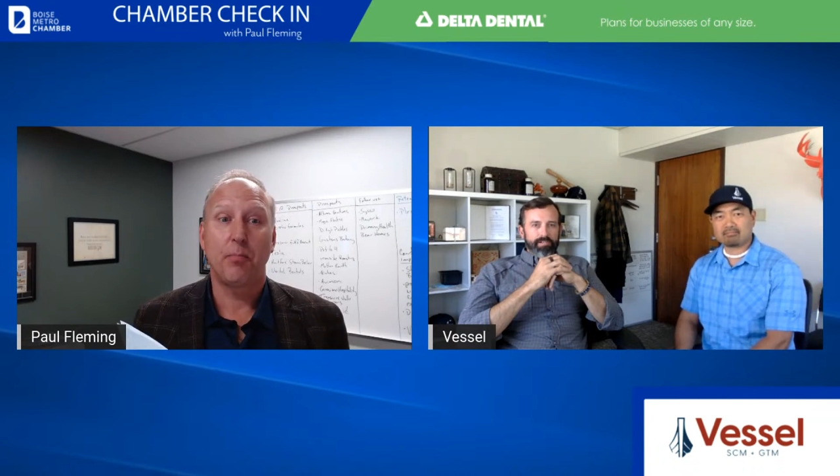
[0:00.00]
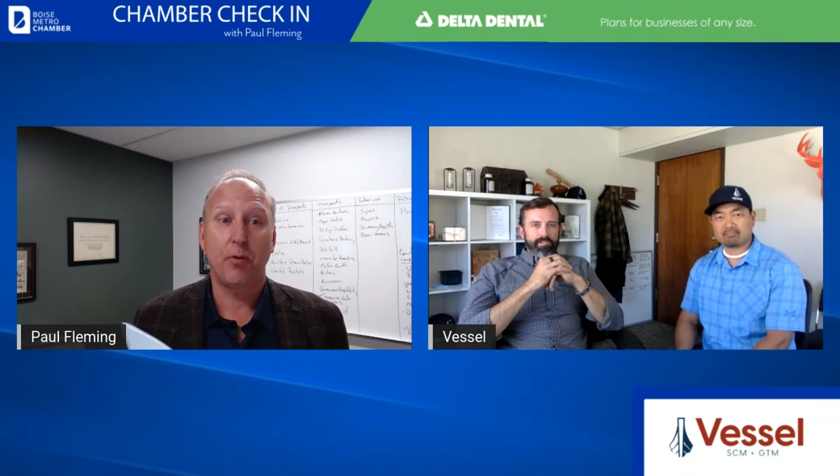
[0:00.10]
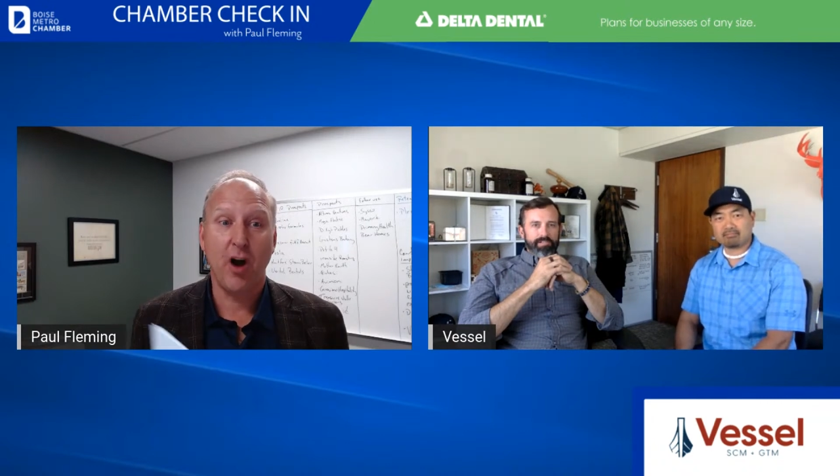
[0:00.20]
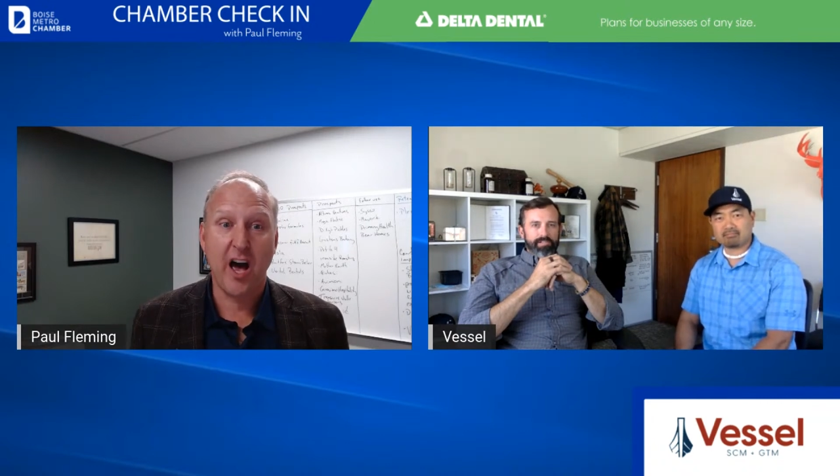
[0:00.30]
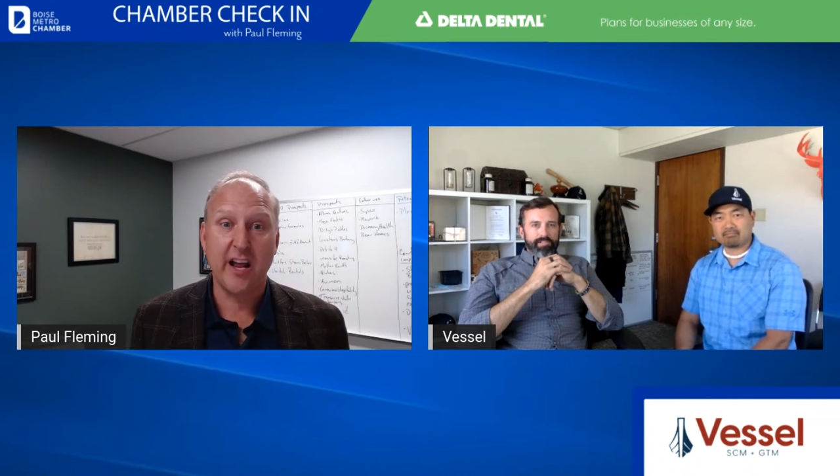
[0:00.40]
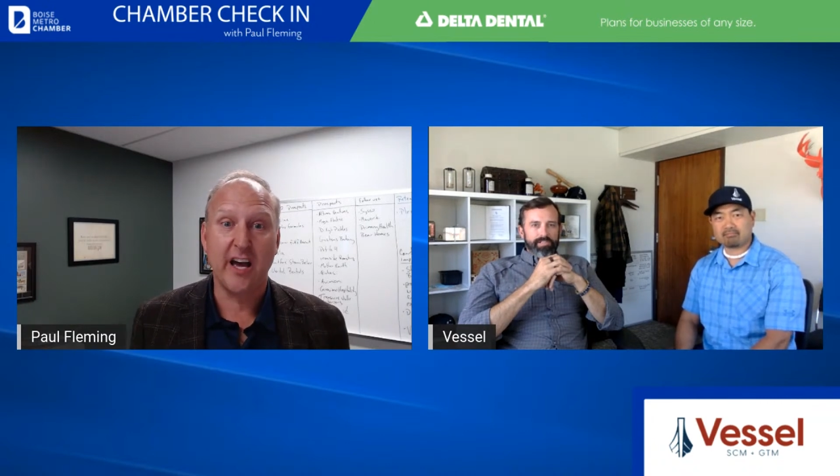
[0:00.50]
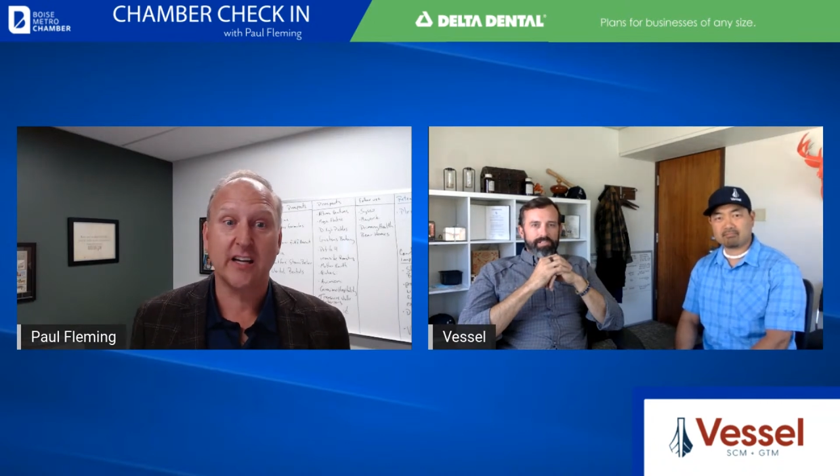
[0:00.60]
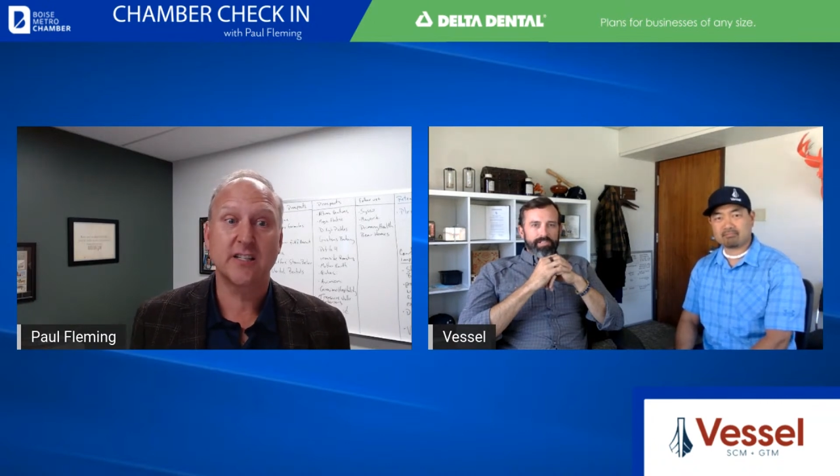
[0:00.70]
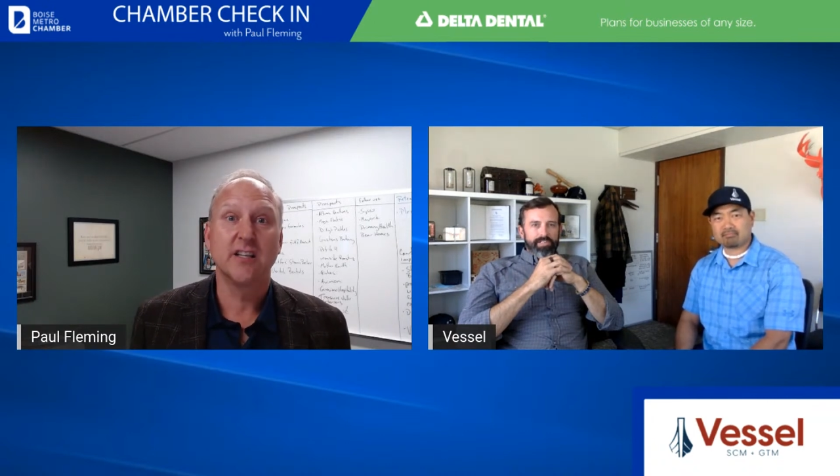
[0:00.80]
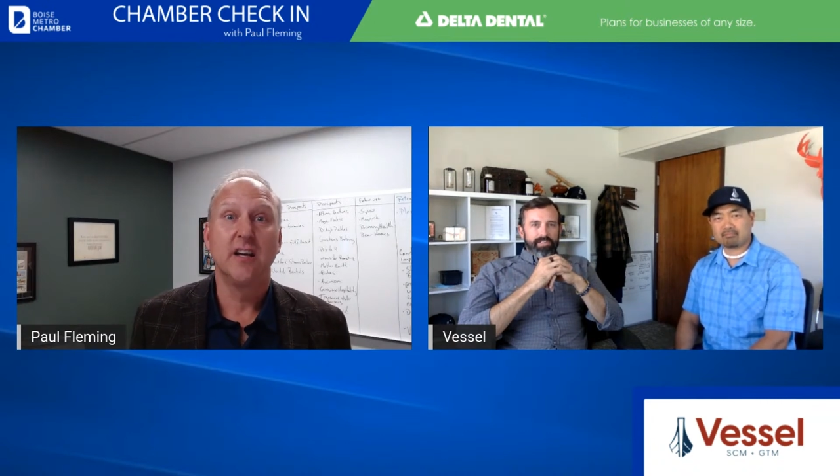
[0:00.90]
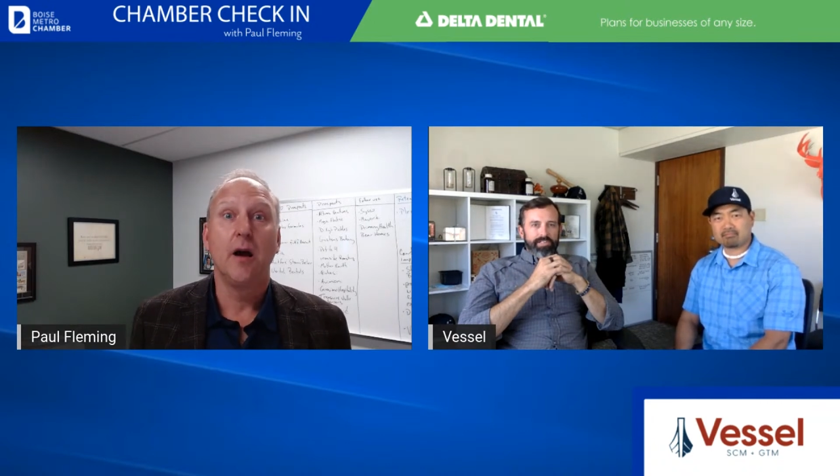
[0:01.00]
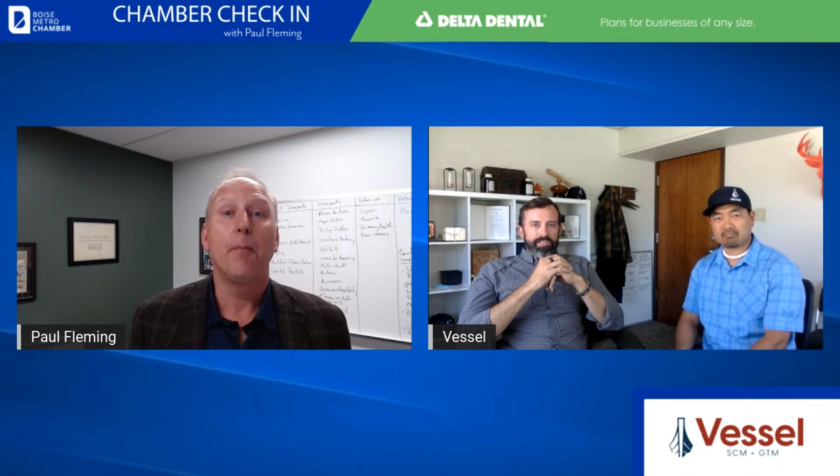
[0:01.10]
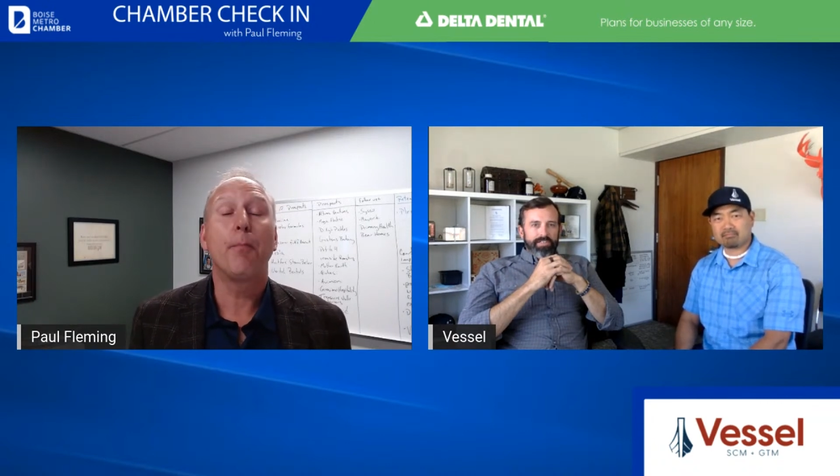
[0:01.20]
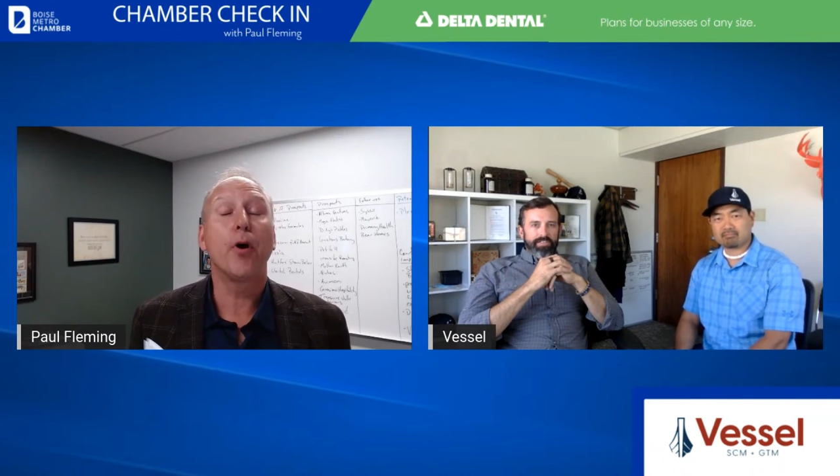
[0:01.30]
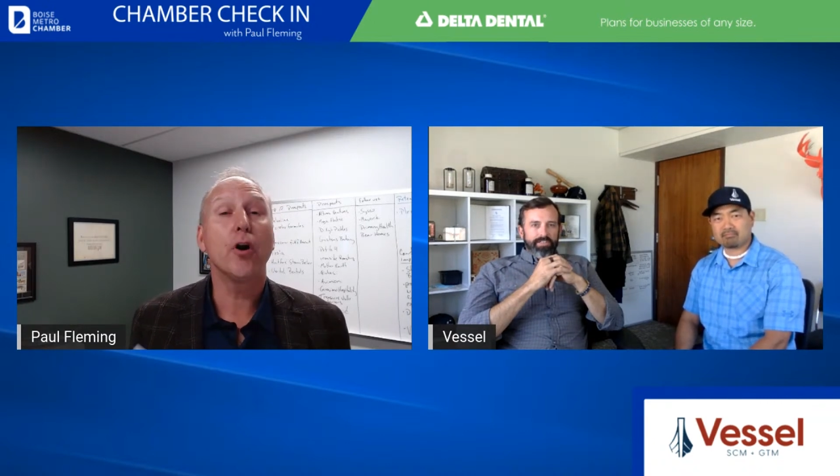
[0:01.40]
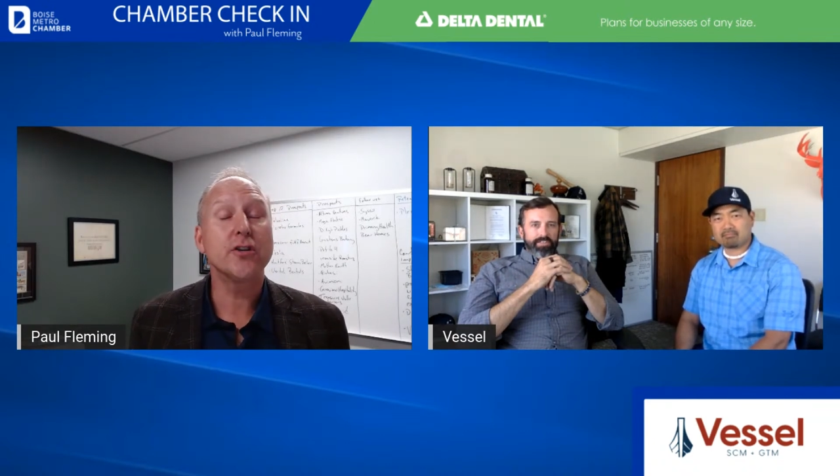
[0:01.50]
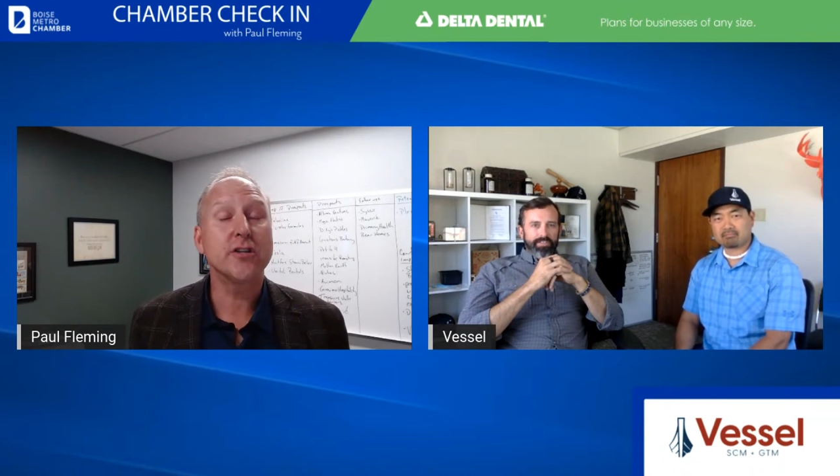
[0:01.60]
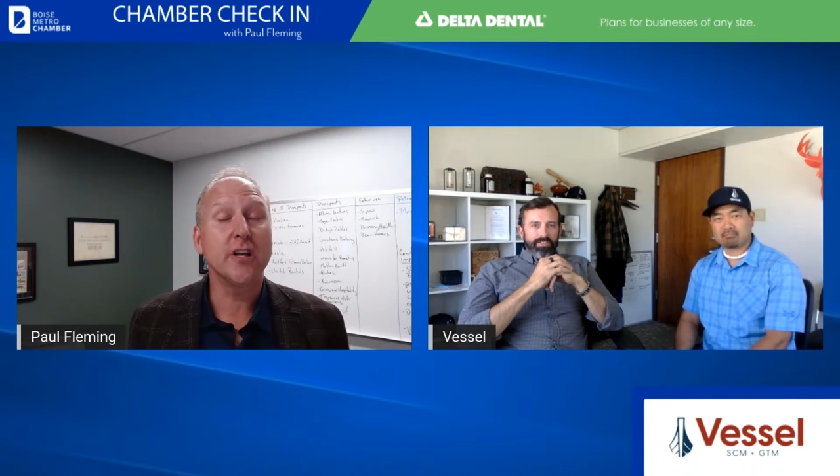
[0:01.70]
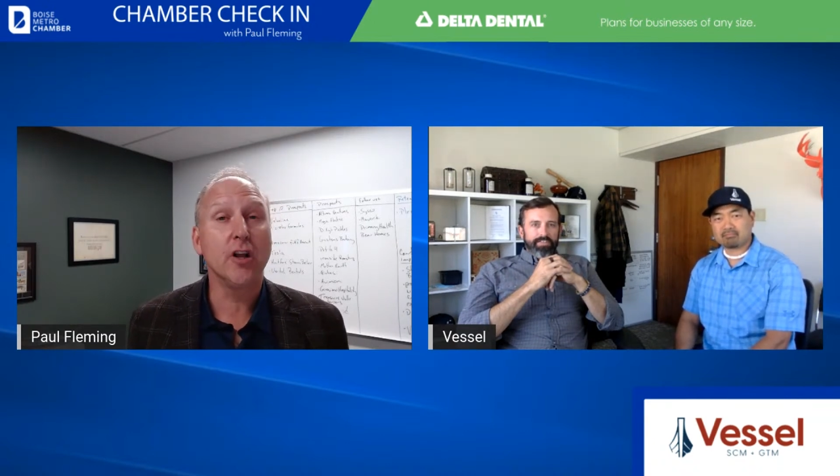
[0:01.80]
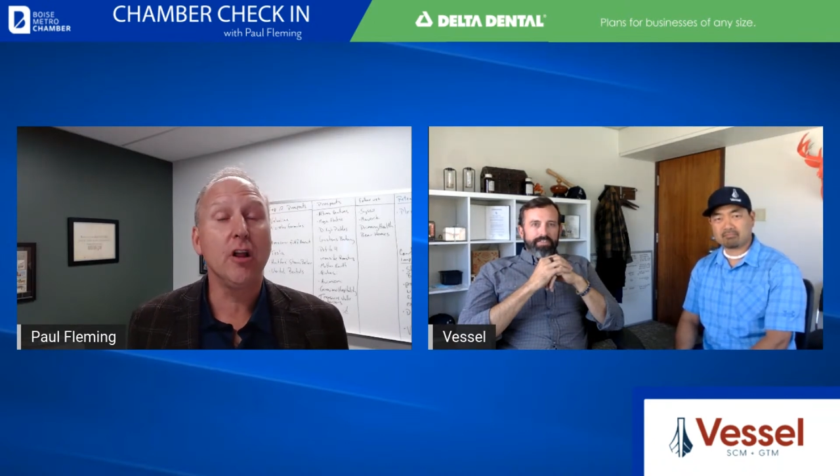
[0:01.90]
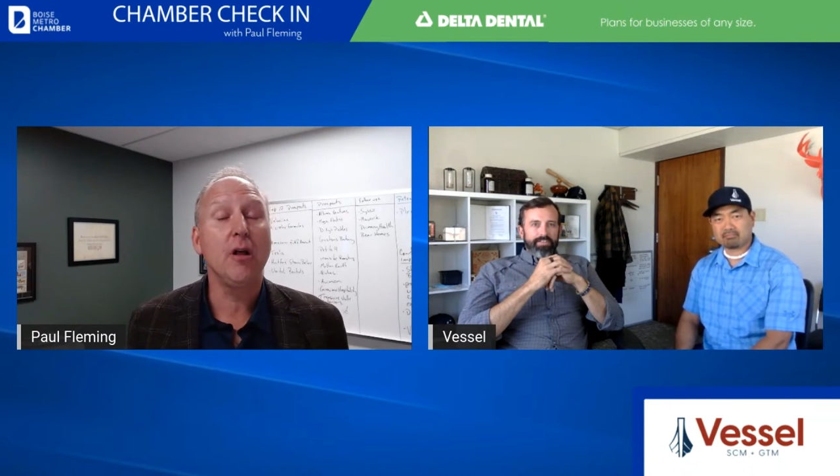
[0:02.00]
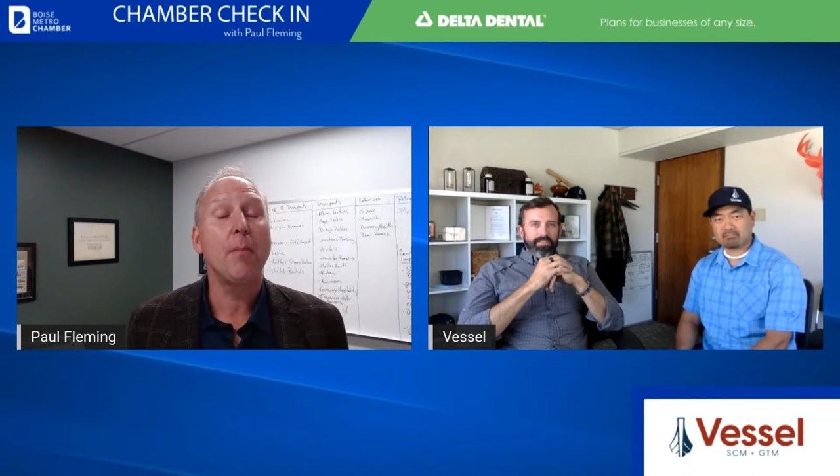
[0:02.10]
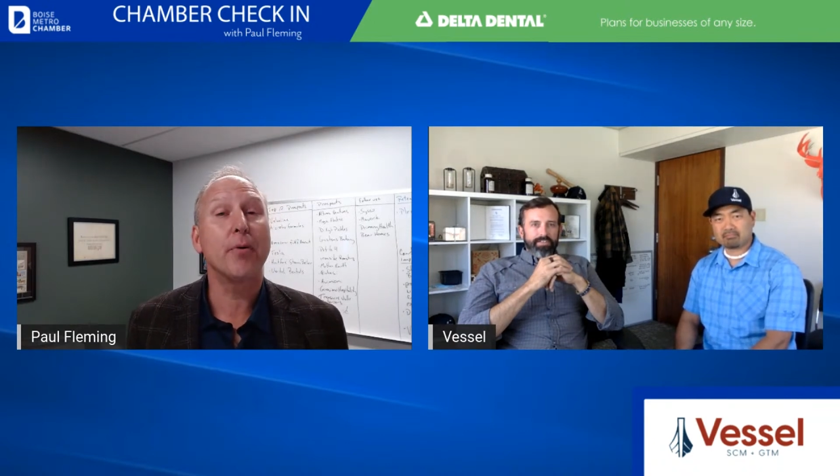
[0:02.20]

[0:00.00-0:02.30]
products, personal